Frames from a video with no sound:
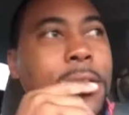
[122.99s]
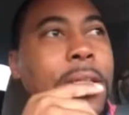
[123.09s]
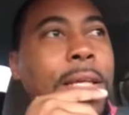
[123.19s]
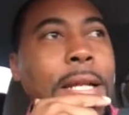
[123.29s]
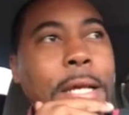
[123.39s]

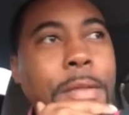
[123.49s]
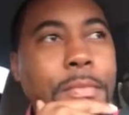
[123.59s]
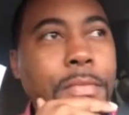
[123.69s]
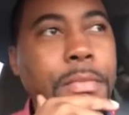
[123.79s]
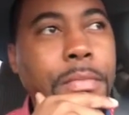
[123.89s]
and I'm
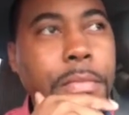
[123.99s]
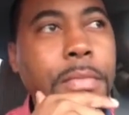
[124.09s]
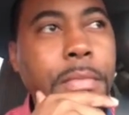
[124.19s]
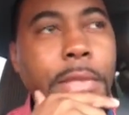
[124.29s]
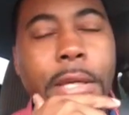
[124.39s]

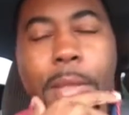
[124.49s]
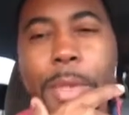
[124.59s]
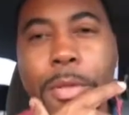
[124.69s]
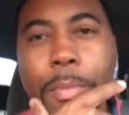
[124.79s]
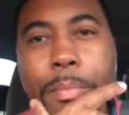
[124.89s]

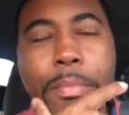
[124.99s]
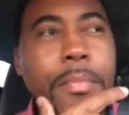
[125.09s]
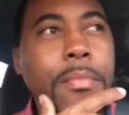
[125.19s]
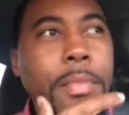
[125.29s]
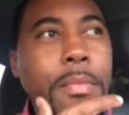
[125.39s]
a little
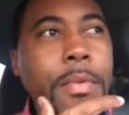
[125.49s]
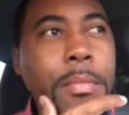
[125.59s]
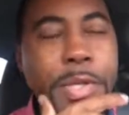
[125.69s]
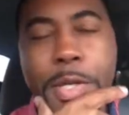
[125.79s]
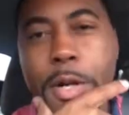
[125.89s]

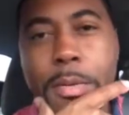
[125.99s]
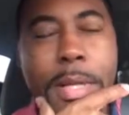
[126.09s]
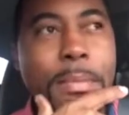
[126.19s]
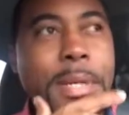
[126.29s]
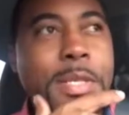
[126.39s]

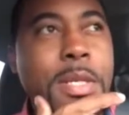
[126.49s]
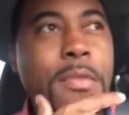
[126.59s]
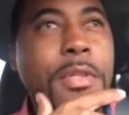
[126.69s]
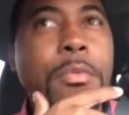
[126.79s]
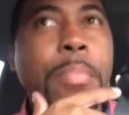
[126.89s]
perturbed at
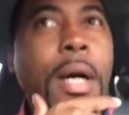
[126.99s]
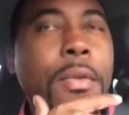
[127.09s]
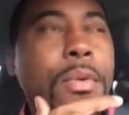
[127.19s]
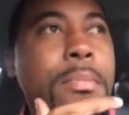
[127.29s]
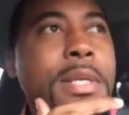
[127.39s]
myself, a little
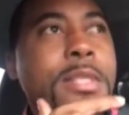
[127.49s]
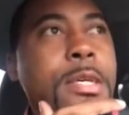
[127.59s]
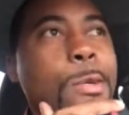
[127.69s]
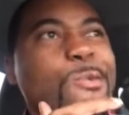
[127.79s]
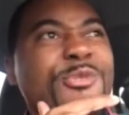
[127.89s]
bothered with
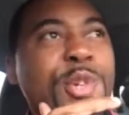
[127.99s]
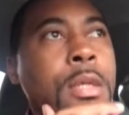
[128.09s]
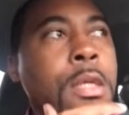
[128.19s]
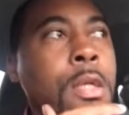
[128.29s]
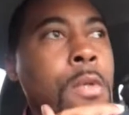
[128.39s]
myself
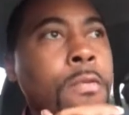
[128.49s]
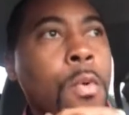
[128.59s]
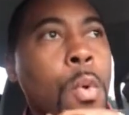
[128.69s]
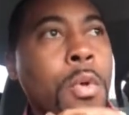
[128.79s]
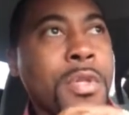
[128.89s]

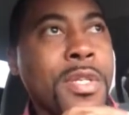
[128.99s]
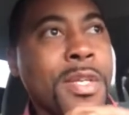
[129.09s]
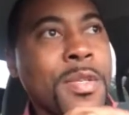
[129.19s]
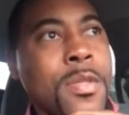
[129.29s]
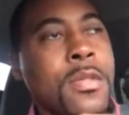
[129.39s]
for
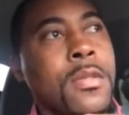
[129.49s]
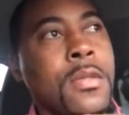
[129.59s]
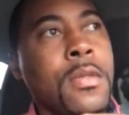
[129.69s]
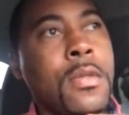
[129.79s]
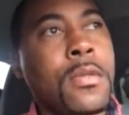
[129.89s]
just
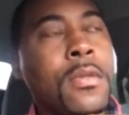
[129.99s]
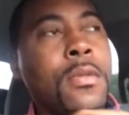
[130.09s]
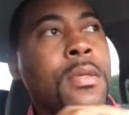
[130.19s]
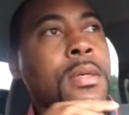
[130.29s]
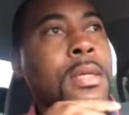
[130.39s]

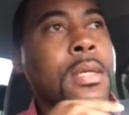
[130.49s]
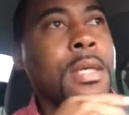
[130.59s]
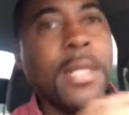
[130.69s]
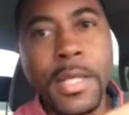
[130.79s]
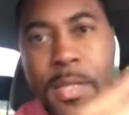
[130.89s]
the
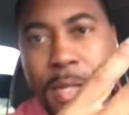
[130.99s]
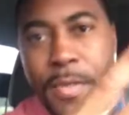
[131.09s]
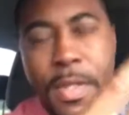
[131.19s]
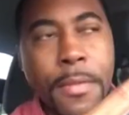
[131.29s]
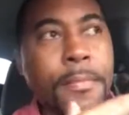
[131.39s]

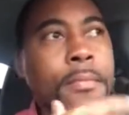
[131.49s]
inactivity